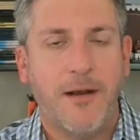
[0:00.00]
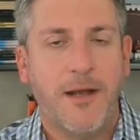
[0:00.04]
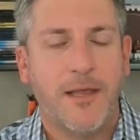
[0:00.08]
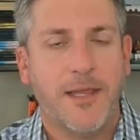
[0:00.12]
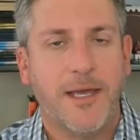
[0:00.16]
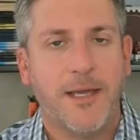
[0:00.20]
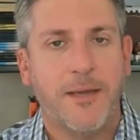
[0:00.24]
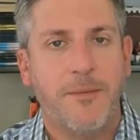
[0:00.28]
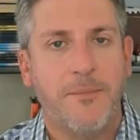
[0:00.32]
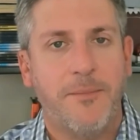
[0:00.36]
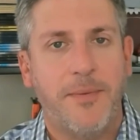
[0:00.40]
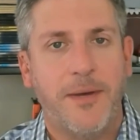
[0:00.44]
I
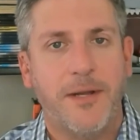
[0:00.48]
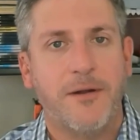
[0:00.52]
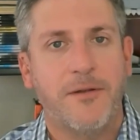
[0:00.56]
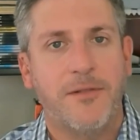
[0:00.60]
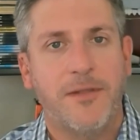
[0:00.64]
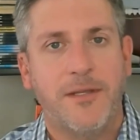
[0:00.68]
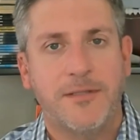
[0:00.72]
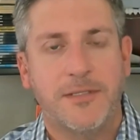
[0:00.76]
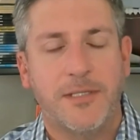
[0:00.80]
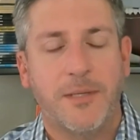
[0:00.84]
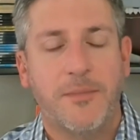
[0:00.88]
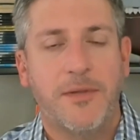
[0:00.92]
like him better
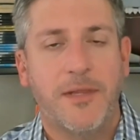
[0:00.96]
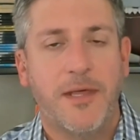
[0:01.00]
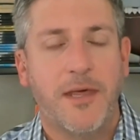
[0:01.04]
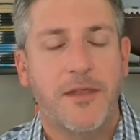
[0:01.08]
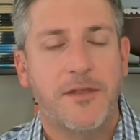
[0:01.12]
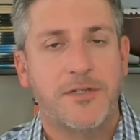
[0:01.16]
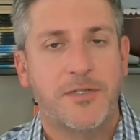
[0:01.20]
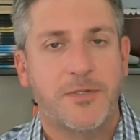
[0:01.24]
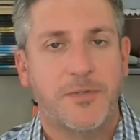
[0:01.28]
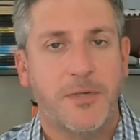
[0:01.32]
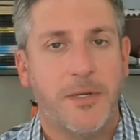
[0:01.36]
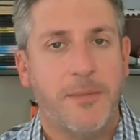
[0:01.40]
than some of the
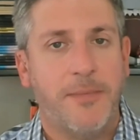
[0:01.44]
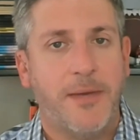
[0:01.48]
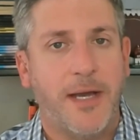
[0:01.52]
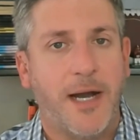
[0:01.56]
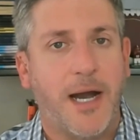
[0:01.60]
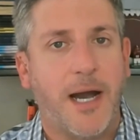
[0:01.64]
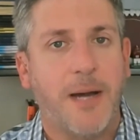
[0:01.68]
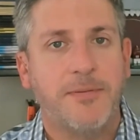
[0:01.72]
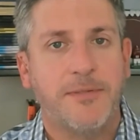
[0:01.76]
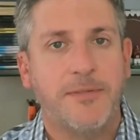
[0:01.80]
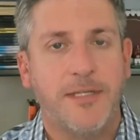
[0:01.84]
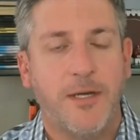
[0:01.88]
other streaming
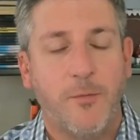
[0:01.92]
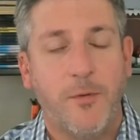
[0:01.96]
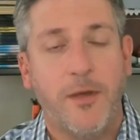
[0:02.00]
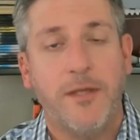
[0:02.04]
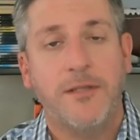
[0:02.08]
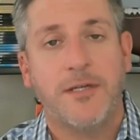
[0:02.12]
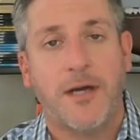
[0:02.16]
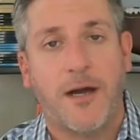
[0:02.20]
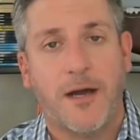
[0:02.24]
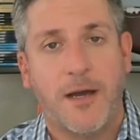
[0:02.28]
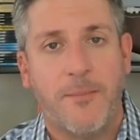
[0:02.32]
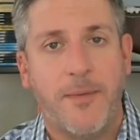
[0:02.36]
options that
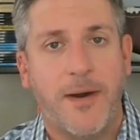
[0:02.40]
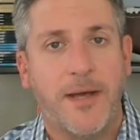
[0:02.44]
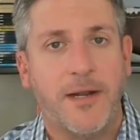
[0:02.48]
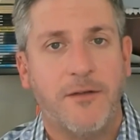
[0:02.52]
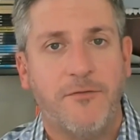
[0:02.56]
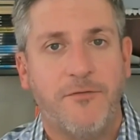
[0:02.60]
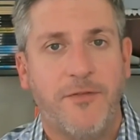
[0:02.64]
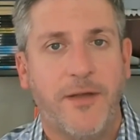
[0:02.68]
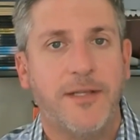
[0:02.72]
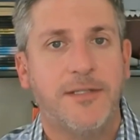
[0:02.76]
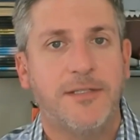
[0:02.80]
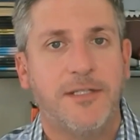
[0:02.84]
we talk about
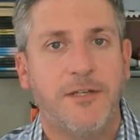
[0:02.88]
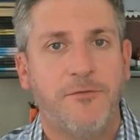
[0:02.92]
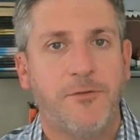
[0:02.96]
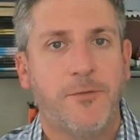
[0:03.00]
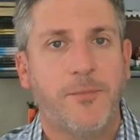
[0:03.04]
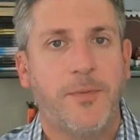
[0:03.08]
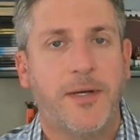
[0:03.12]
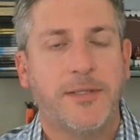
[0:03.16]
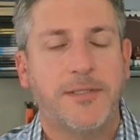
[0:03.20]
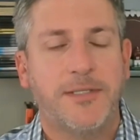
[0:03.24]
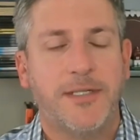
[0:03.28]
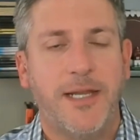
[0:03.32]
on Fantasy
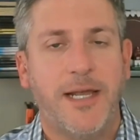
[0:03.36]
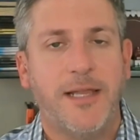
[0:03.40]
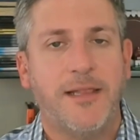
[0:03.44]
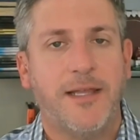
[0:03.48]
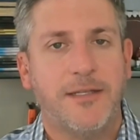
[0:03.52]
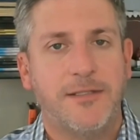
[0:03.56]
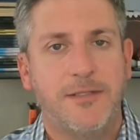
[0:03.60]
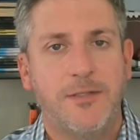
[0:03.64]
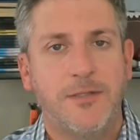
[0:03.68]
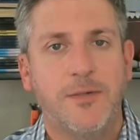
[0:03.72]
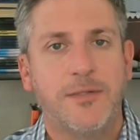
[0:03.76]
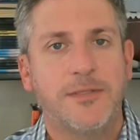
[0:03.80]
Football Today,
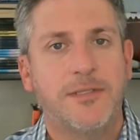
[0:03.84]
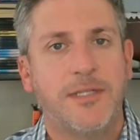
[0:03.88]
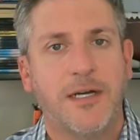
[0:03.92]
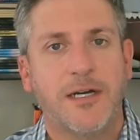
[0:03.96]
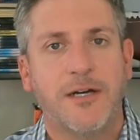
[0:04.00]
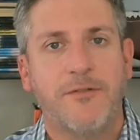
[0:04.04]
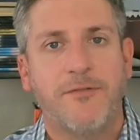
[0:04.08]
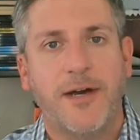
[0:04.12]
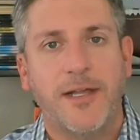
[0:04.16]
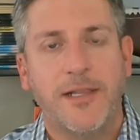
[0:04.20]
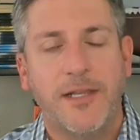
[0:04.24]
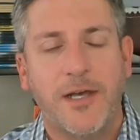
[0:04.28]
like Tua
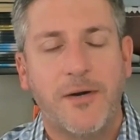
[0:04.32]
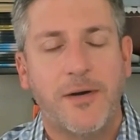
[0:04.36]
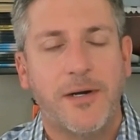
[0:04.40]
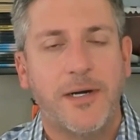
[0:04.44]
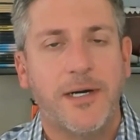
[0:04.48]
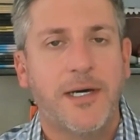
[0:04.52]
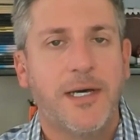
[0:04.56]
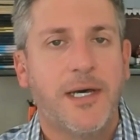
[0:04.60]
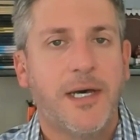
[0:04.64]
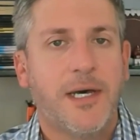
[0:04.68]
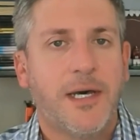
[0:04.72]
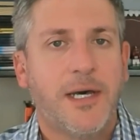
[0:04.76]

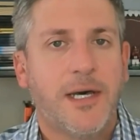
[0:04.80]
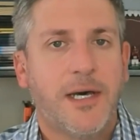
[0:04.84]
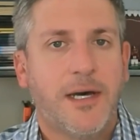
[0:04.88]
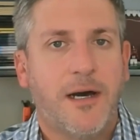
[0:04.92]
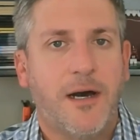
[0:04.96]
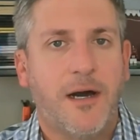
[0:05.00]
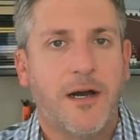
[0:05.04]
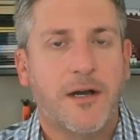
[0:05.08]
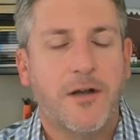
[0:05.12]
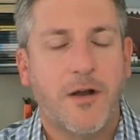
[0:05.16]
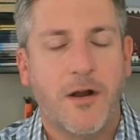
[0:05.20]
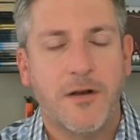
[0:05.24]
Tagovailoa.
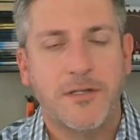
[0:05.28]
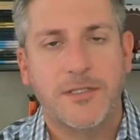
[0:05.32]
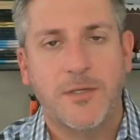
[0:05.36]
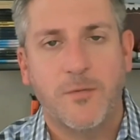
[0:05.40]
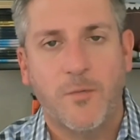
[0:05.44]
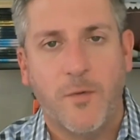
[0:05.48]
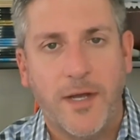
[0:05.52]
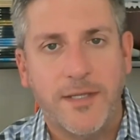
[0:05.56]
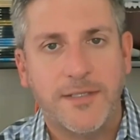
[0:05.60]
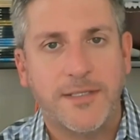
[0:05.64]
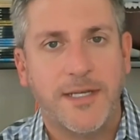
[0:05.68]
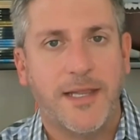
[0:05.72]

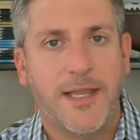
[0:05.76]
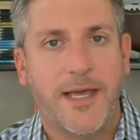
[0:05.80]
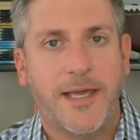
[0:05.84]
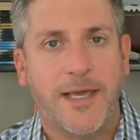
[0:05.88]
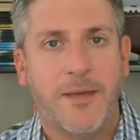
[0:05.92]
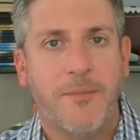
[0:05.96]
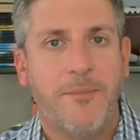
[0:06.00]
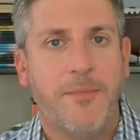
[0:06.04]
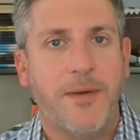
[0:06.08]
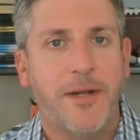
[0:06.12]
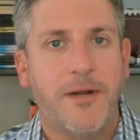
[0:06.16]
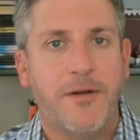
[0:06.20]
Carson Wentz, I
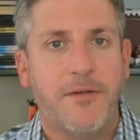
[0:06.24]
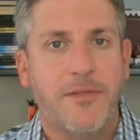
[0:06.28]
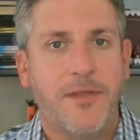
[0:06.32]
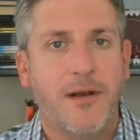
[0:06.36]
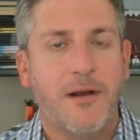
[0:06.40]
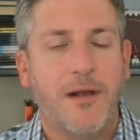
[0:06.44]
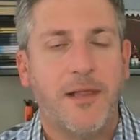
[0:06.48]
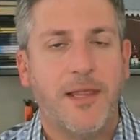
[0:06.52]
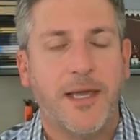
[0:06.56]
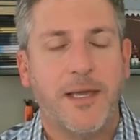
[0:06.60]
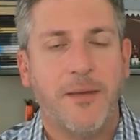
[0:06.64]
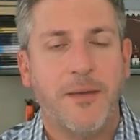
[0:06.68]
like him better
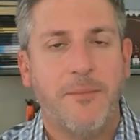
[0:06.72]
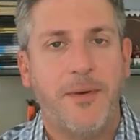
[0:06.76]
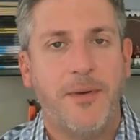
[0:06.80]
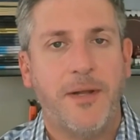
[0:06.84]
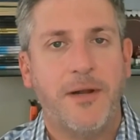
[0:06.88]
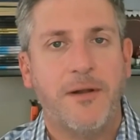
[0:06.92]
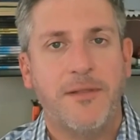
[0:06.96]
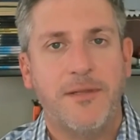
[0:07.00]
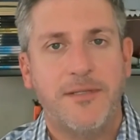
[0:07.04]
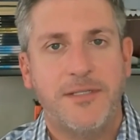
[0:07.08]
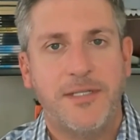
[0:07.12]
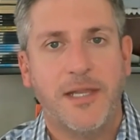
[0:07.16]
there. I like him
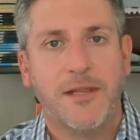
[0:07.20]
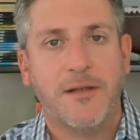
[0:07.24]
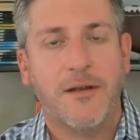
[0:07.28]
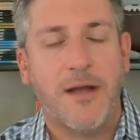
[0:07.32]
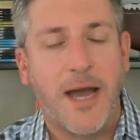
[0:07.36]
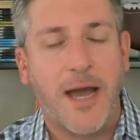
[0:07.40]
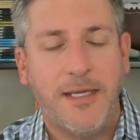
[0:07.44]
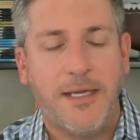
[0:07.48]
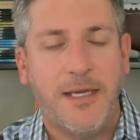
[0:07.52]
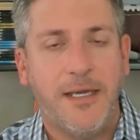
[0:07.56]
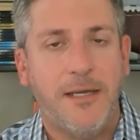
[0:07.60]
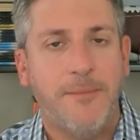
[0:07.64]
better than Taylor
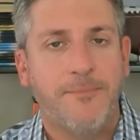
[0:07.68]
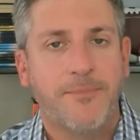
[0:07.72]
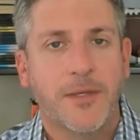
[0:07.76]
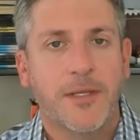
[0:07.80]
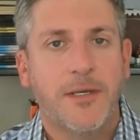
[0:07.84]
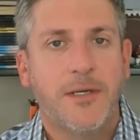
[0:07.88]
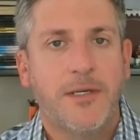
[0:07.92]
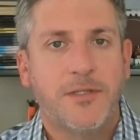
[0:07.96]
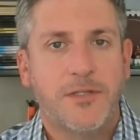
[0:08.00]
Heinicke.